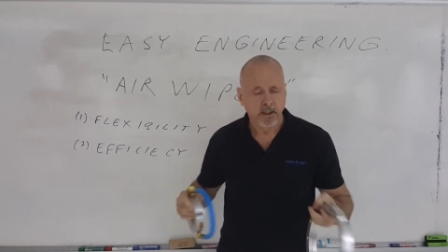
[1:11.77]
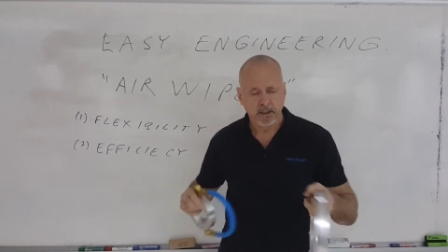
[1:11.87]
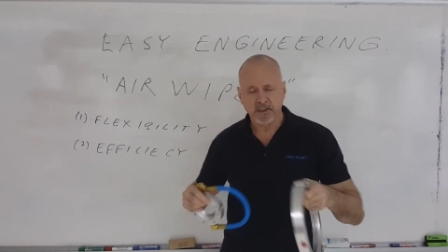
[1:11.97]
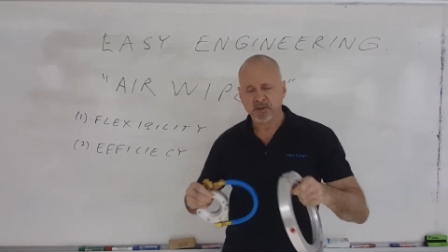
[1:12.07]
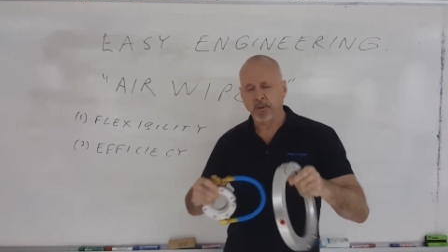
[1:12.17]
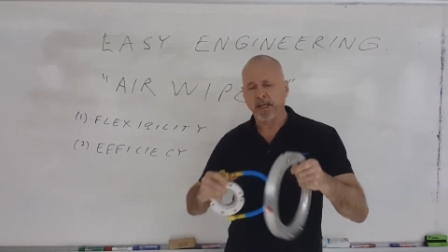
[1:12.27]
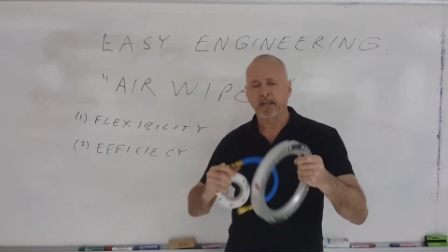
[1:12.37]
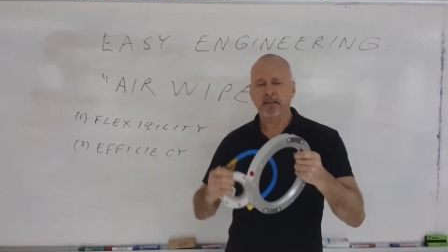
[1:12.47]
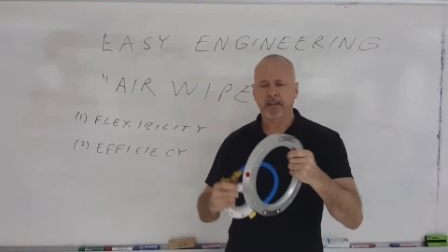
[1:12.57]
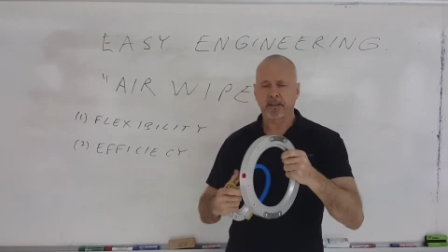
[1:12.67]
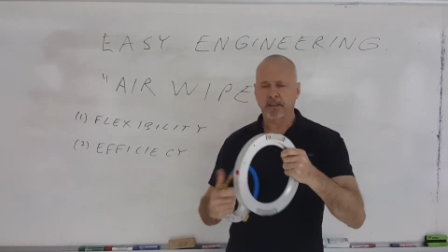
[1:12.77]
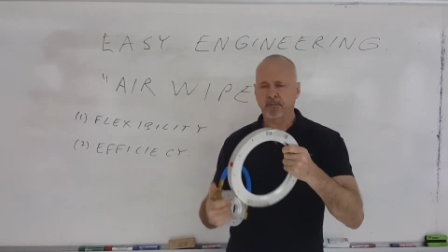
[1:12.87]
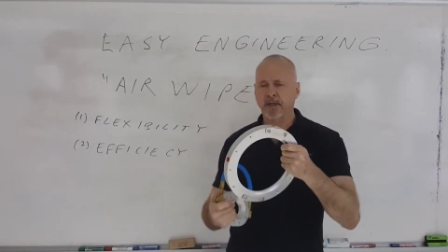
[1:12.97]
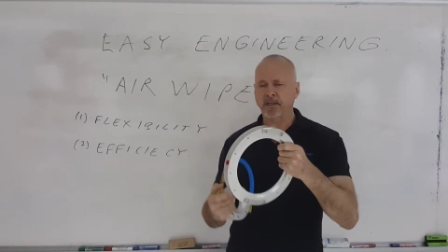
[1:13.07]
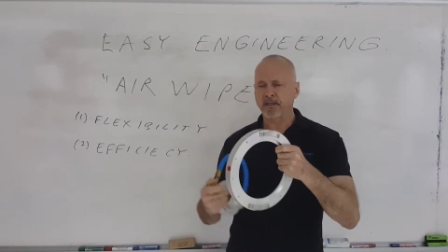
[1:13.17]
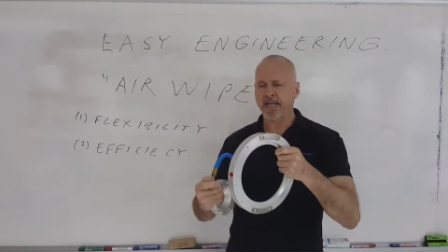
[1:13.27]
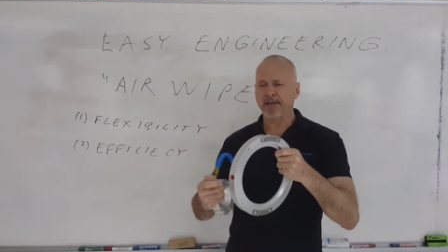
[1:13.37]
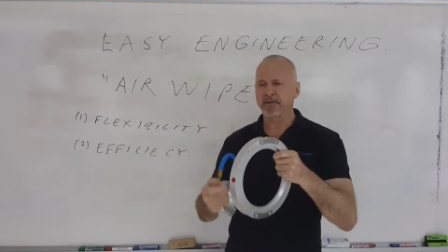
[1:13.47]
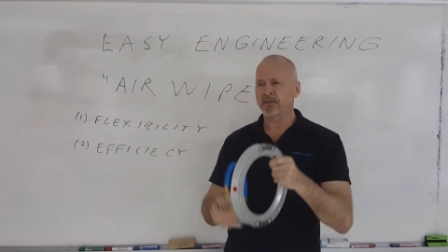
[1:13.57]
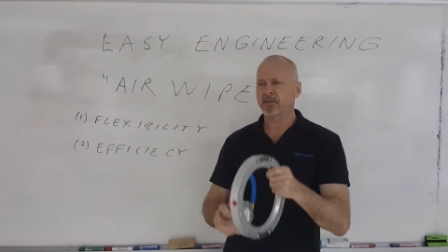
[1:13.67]
This way, rather than
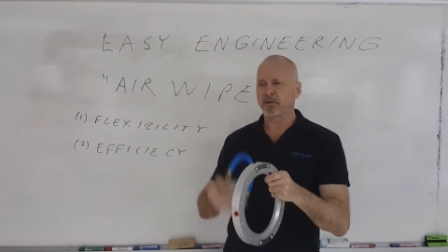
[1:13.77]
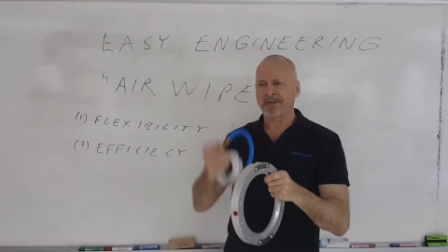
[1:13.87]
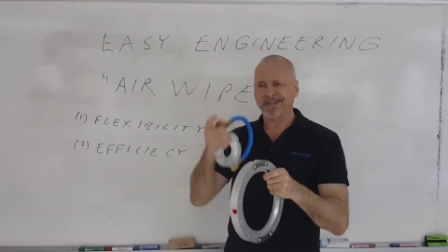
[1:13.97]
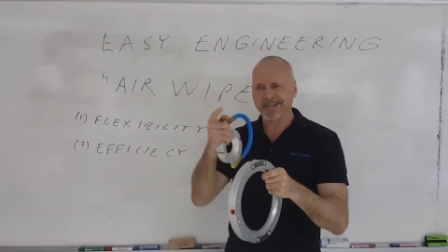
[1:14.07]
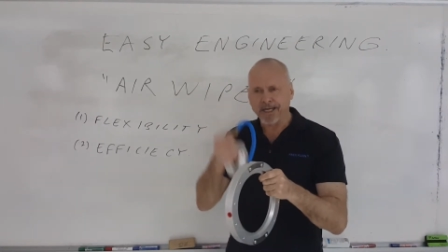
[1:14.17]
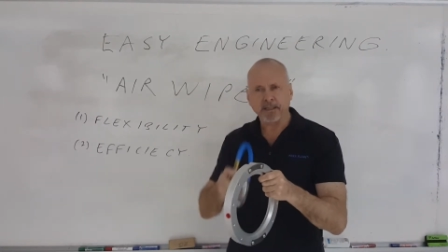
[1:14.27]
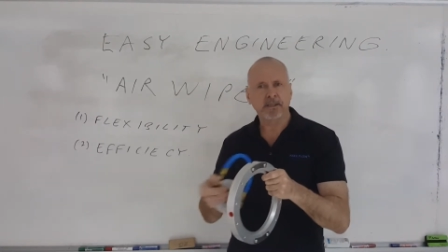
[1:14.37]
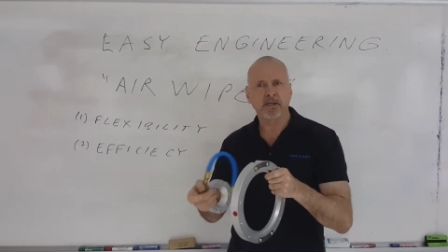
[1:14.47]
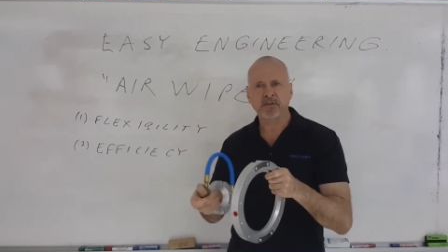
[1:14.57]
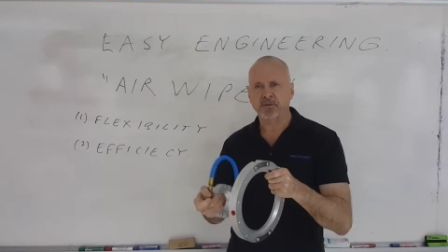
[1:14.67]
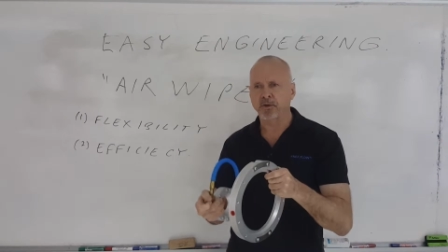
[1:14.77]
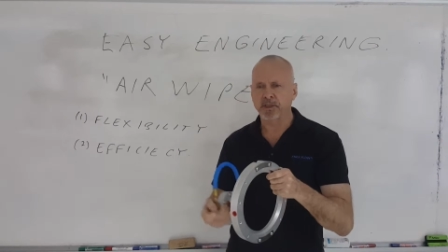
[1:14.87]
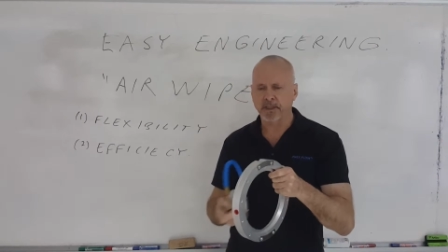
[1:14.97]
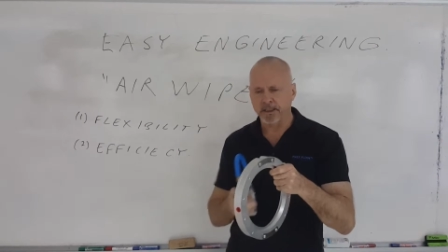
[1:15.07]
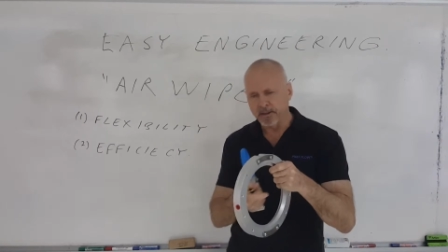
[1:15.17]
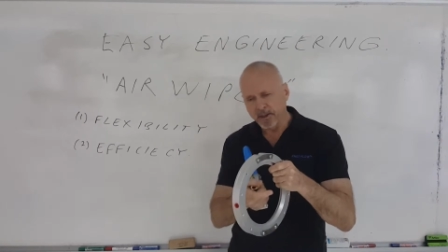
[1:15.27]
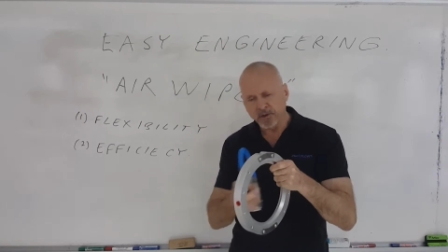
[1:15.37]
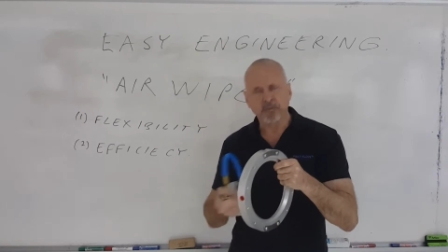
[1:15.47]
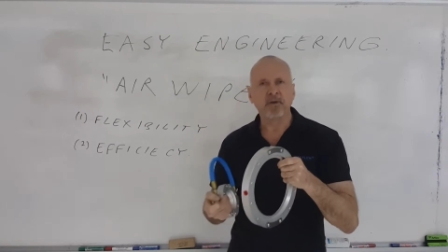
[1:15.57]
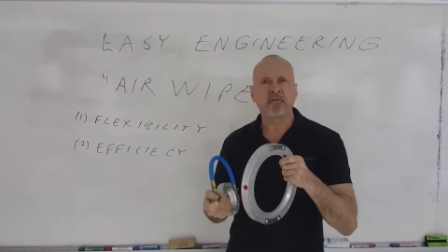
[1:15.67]
having to sort of cut the extrusion and then
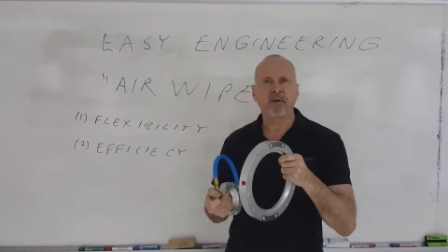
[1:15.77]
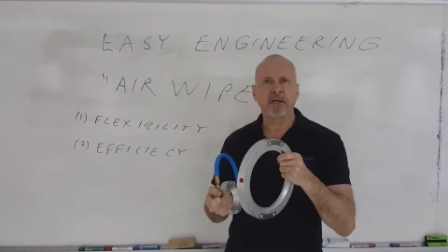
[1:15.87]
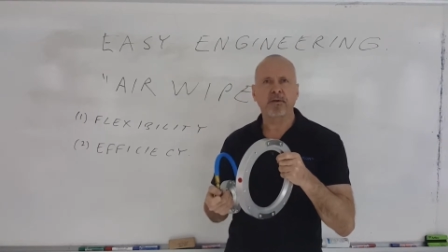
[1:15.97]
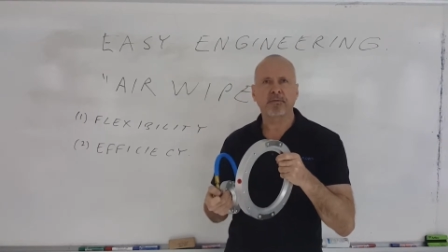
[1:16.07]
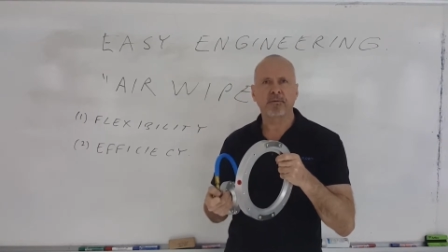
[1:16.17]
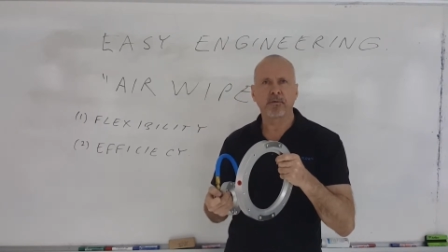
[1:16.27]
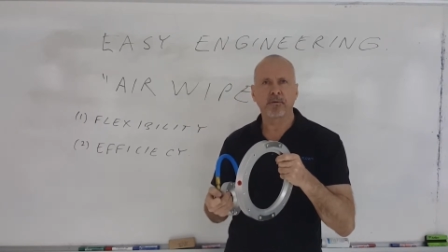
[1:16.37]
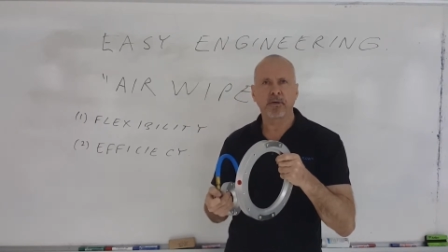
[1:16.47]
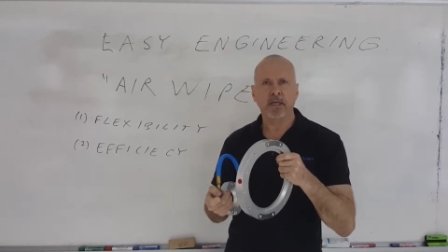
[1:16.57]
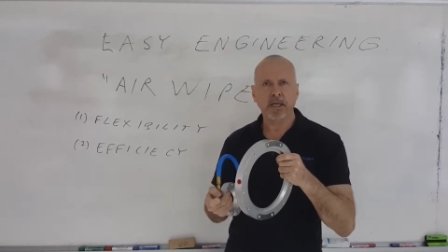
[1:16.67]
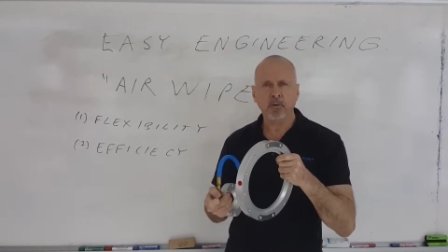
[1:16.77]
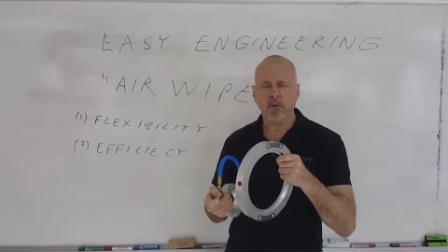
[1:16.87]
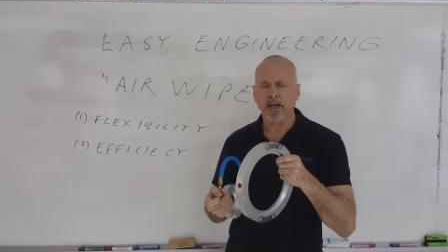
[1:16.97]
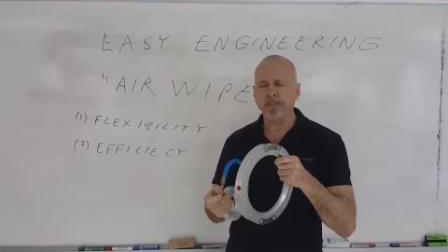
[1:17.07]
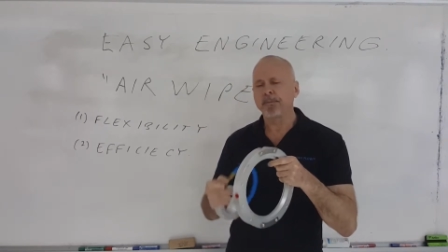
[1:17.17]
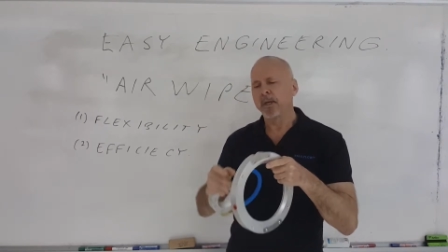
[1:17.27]
refeed it through the air wipe,